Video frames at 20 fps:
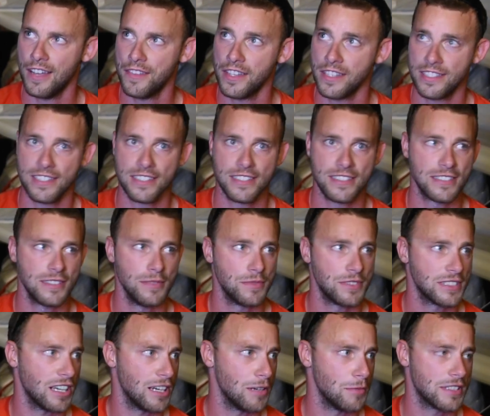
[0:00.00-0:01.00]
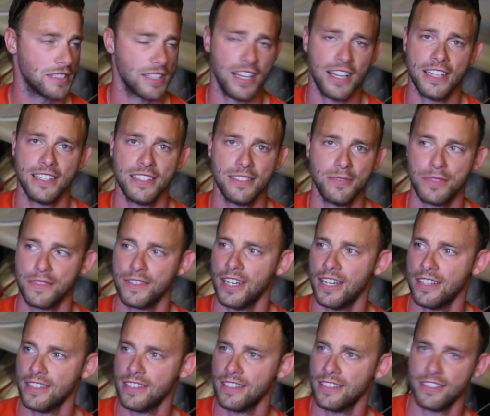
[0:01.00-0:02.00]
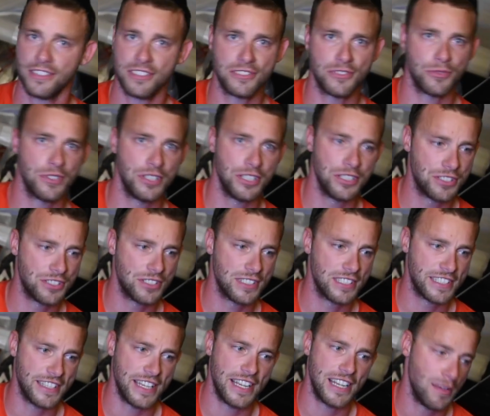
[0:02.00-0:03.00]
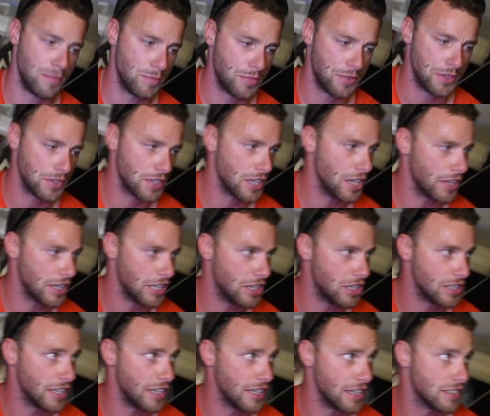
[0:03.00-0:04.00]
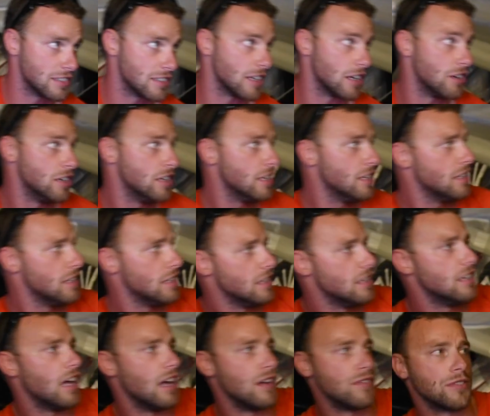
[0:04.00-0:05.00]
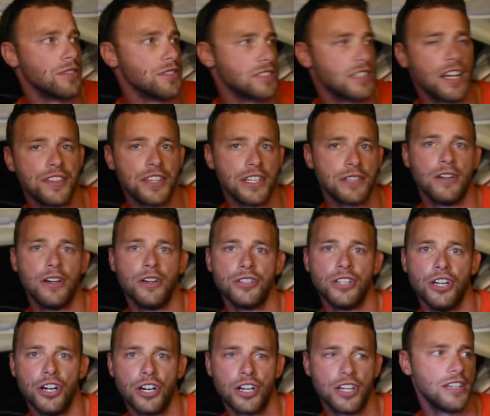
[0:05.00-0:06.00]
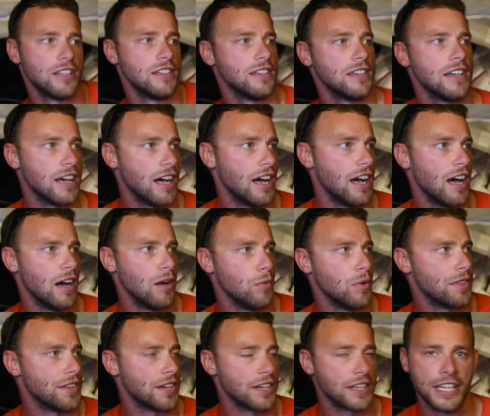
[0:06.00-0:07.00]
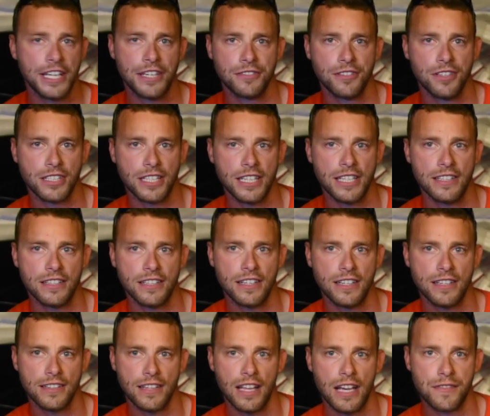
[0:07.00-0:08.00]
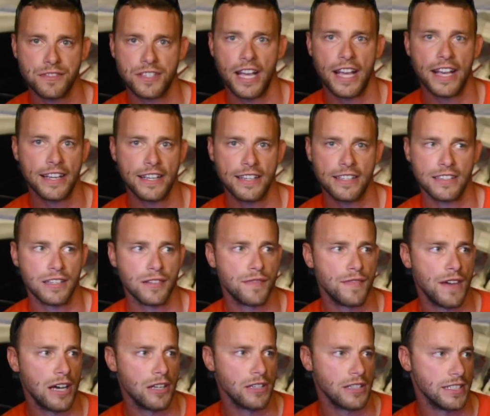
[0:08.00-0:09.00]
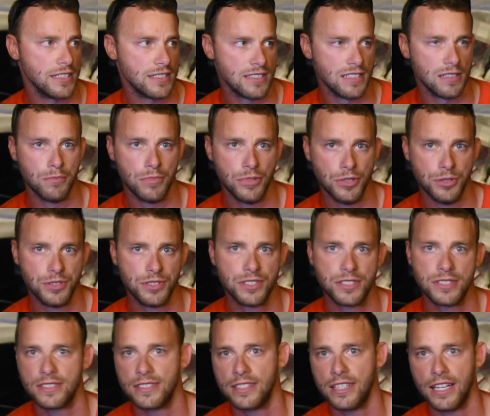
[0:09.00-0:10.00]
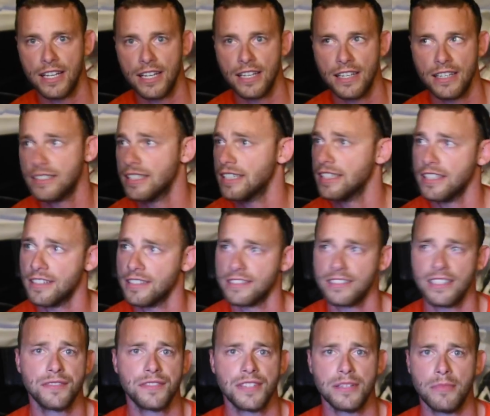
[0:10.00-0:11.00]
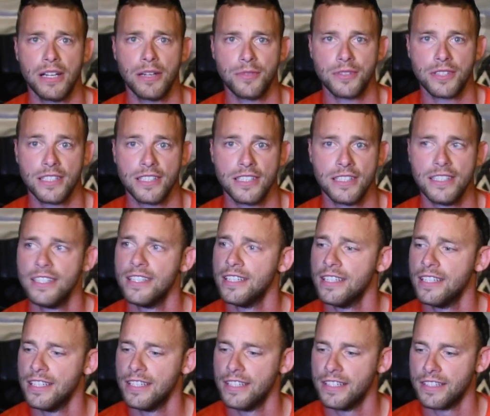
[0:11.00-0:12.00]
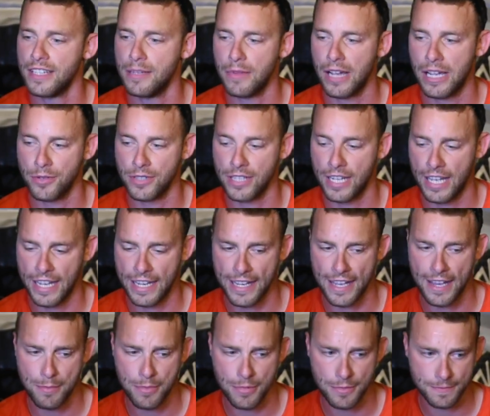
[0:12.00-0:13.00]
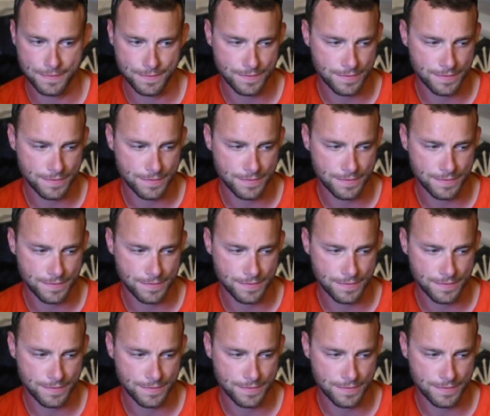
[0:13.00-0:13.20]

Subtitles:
This is the starboard side. We've got the storage setup going on here, so everyone's got their own hook with their gear on it, their life jacket, their foulies, their boots, and any other stuff they might want to hang up.